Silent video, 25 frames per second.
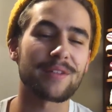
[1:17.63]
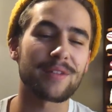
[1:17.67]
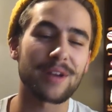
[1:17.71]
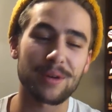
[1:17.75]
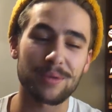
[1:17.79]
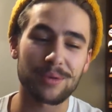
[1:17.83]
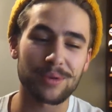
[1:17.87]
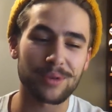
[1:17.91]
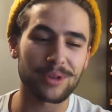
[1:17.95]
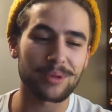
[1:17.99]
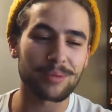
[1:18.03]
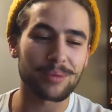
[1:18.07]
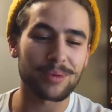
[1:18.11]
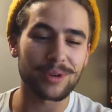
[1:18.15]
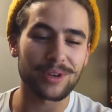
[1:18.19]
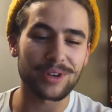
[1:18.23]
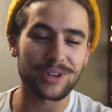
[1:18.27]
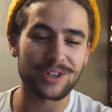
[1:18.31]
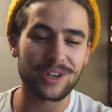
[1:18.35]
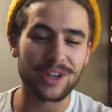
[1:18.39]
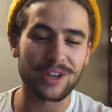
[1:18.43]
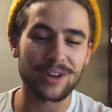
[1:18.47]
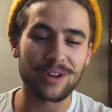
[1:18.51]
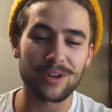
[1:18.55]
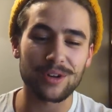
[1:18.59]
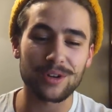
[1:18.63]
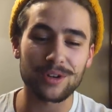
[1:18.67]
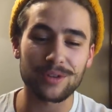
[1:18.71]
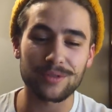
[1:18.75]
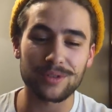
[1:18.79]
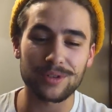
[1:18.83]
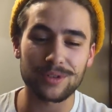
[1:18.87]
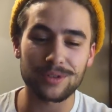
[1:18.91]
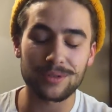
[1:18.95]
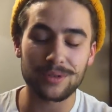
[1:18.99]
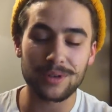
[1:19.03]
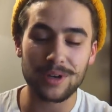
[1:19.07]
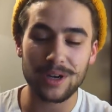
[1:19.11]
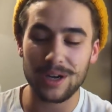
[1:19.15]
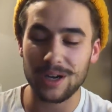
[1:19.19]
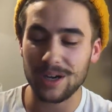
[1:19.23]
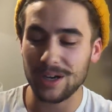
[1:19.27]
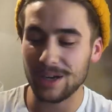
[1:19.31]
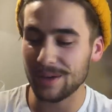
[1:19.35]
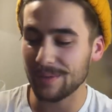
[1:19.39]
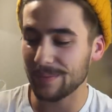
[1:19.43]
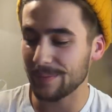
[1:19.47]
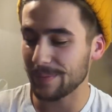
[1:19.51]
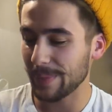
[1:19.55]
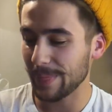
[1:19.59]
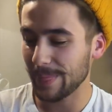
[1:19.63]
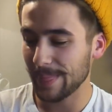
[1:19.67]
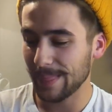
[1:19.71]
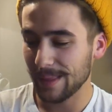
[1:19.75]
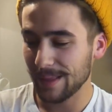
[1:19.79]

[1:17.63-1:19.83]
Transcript: I really appreciate all of you. Um,